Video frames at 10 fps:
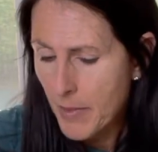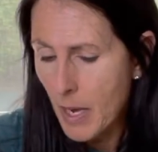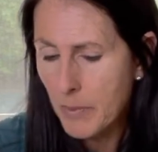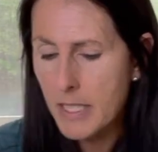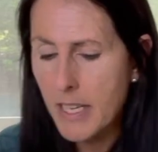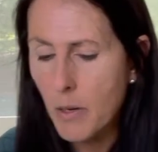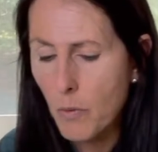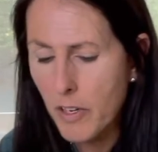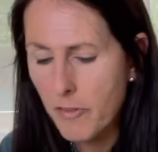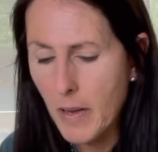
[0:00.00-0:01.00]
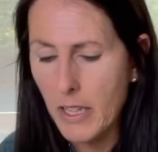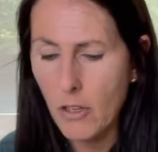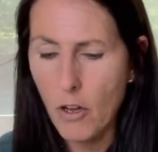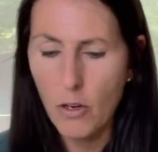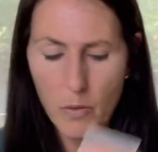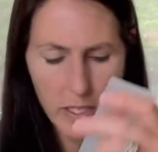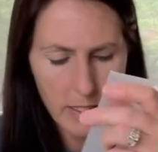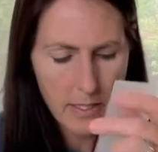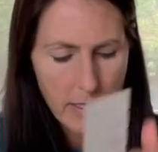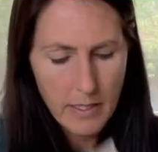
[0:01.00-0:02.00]
I'm gonna take one of my long
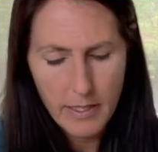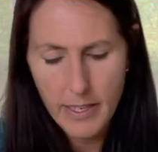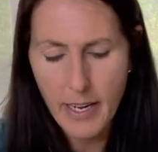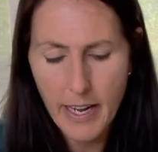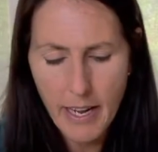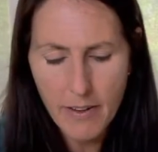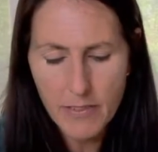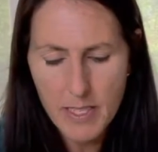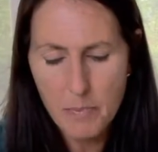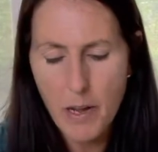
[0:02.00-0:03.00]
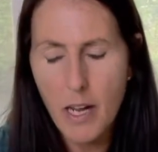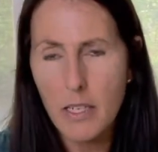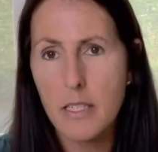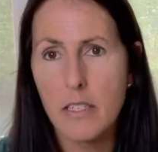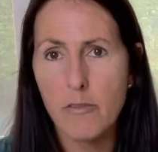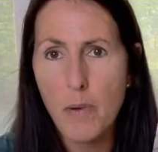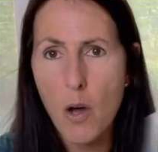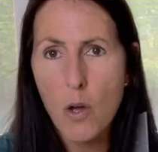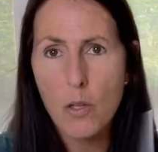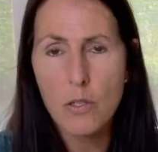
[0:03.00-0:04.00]
ones, and I have this box of
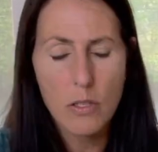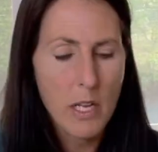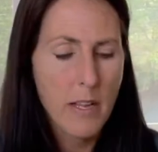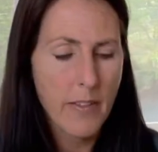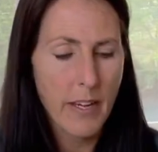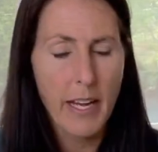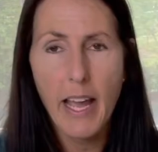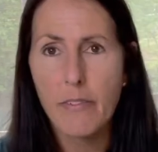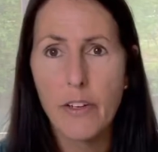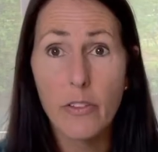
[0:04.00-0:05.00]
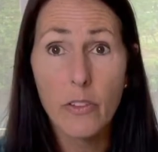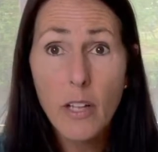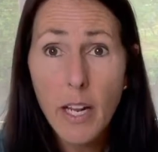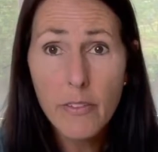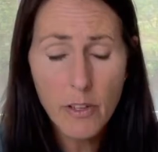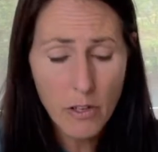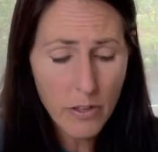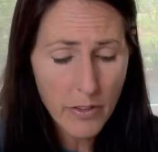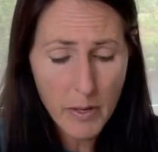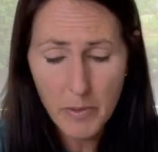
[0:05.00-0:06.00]
balls that I have here. Not
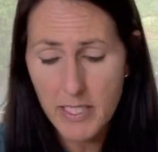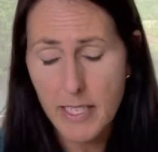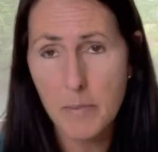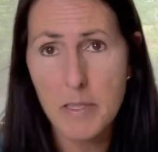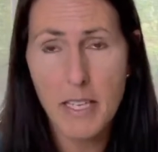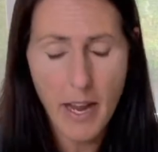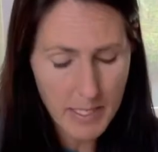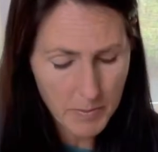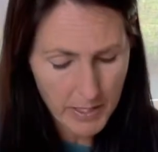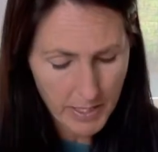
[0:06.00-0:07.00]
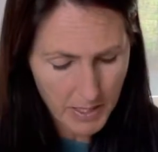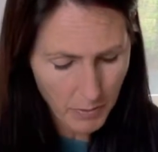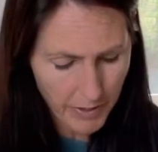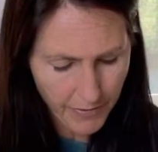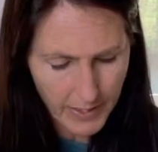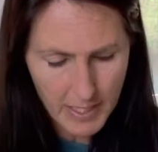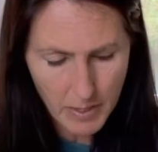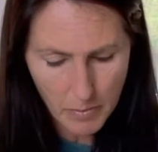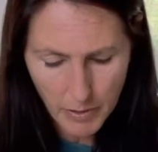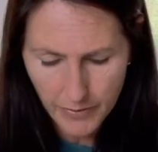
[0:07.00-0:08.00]
all of them are the same size, but this one fits
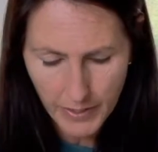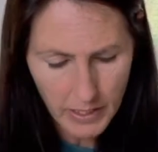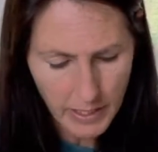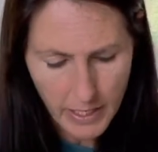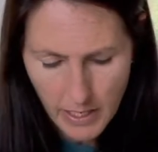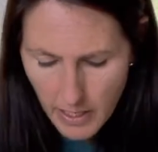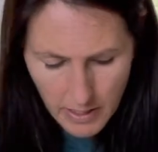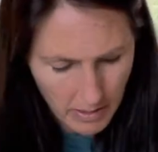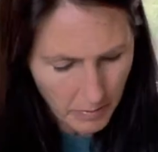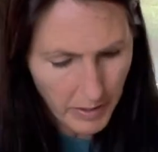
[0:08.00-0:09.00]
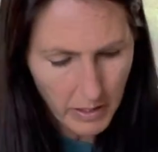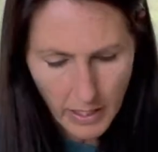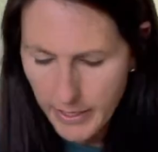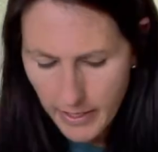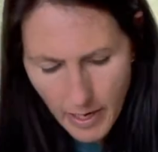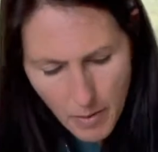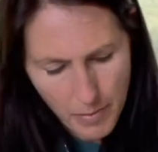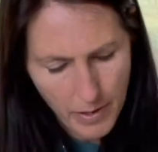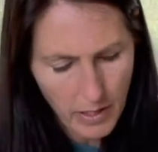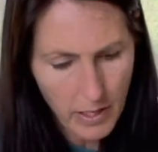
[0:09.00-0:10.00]
perfectly. So I'm gonna line it
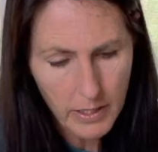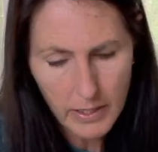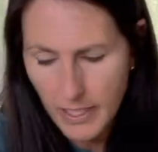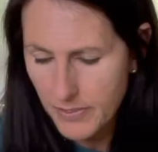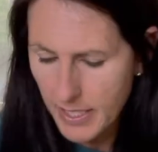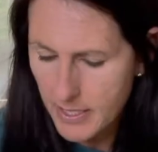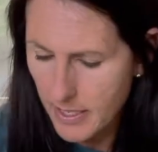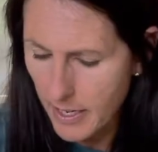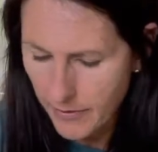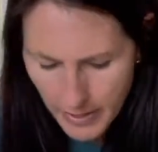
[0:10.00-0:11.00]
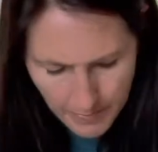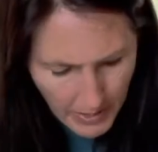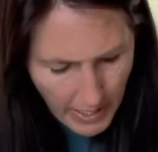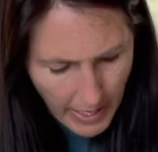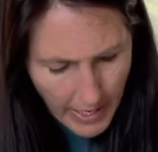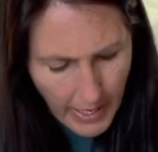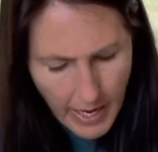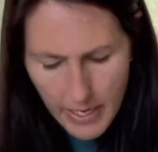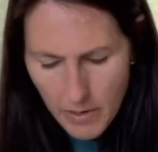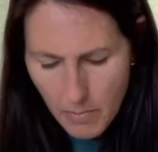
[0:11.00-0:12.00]
up on the left-hand side of it, and
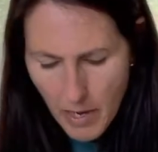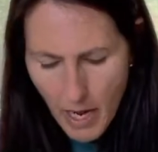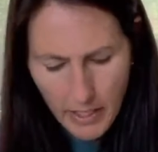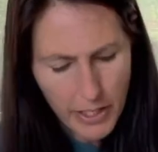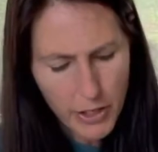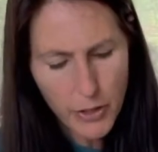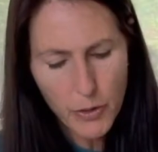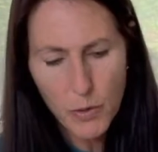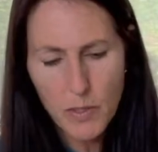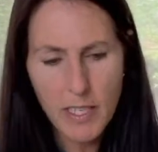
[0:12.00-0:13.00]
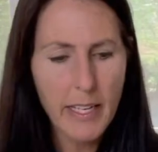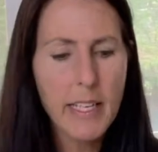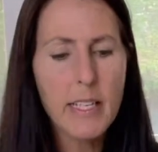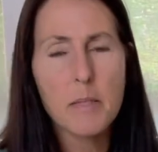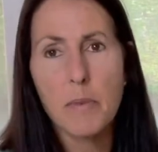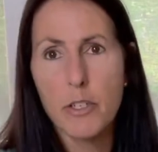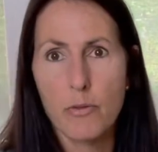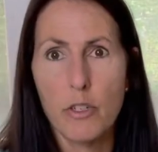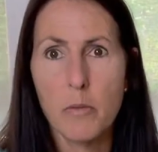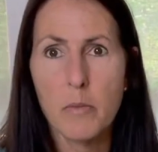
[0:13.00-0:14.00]
I'm not gonna use, I need as much
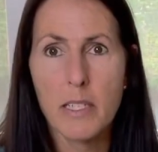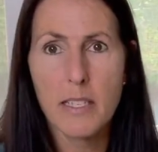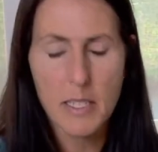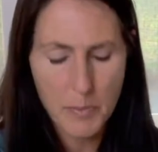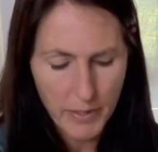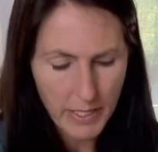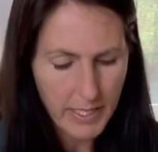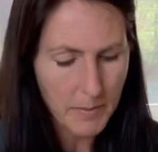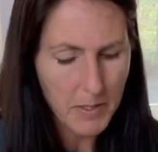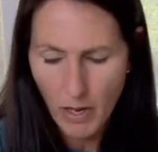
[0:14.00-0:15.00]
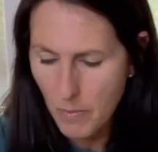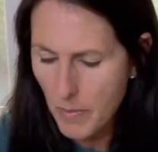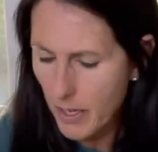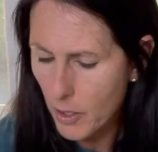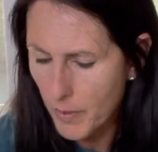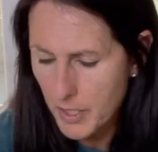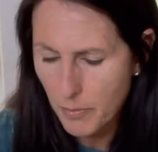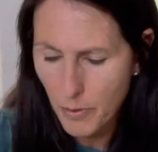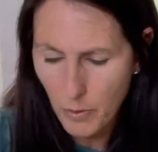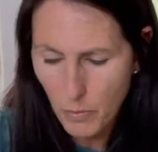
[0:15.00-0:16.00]
room because this is pretty depth, so I'm not going to
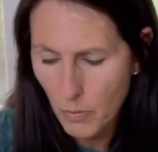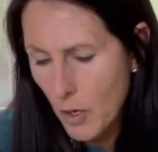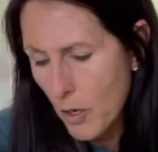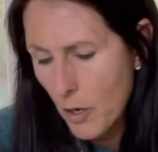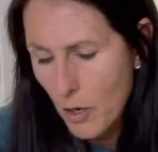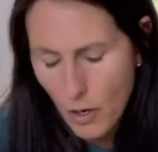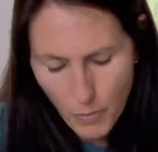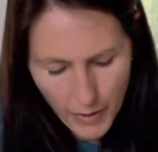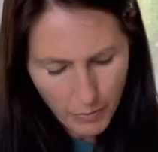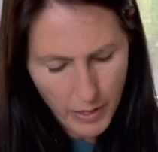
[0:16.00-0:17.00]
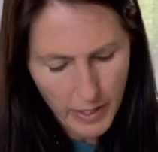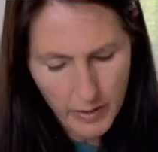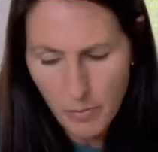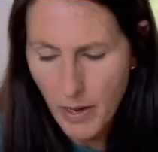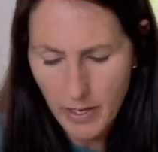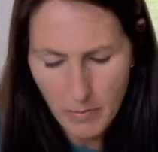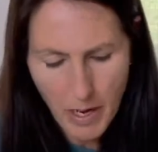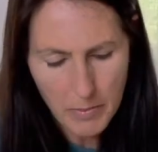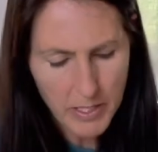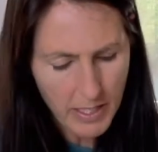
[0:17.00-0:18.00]
put a width one in the bottom.
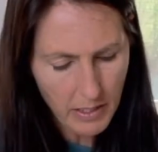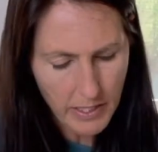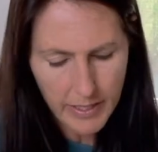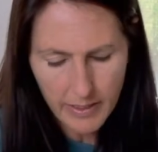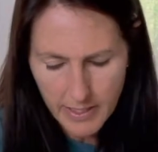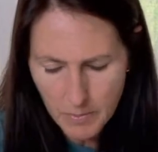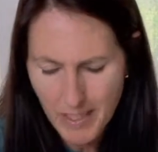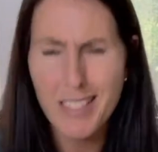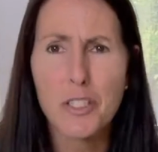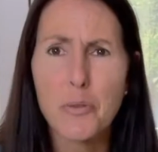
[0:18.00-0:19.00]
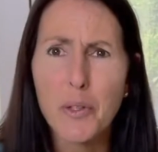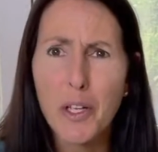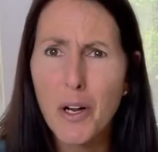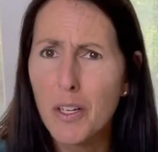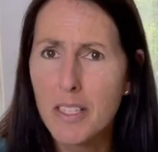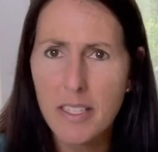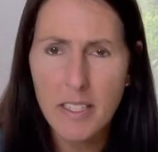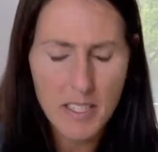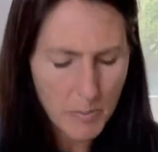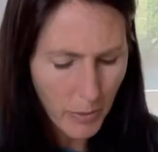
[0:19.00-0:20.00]
I'm just gonna let this, because it's really hard, it's
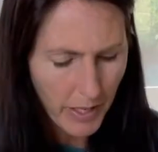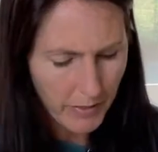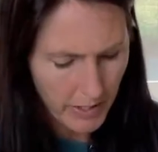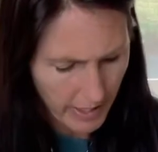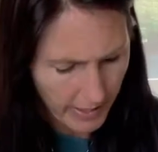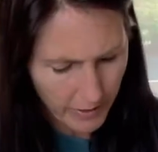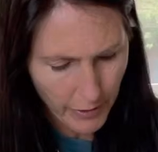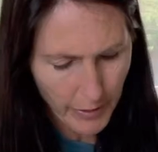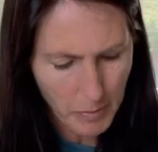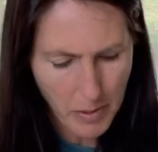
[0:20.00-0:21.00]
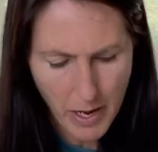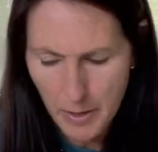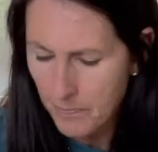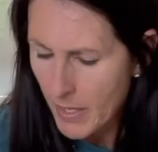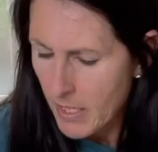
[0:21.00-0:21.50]
gonna support everything at the very bottom.